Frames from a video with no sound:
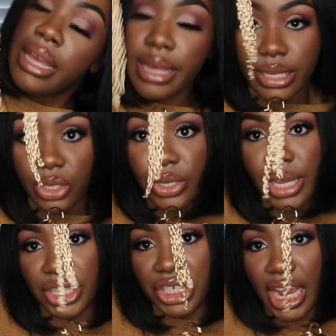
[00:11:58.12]
Yes, you
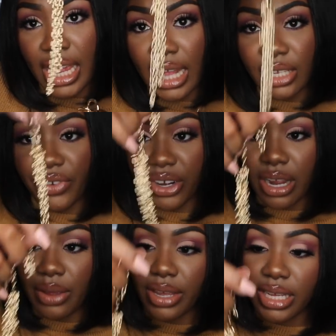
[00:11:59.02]
get a chain. I have to figure it
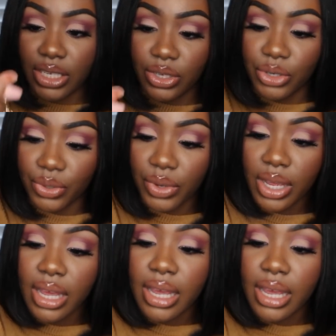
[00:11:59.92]
out. Yes, you do.